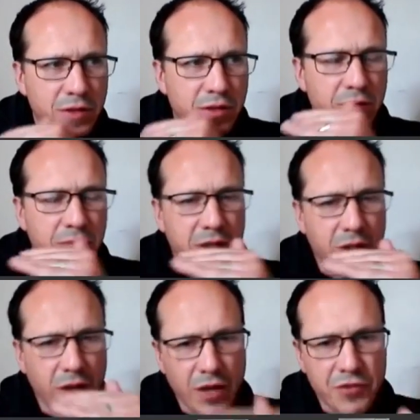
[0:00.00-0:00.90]
we
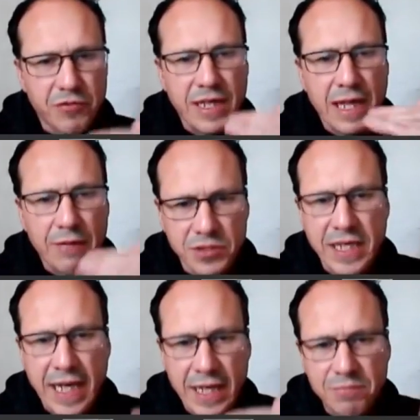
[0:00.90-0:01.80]
got our 3 levels
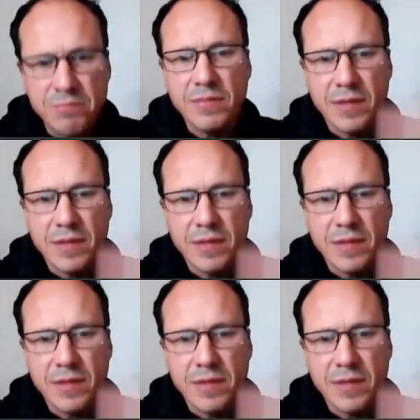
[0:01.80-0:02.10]
again.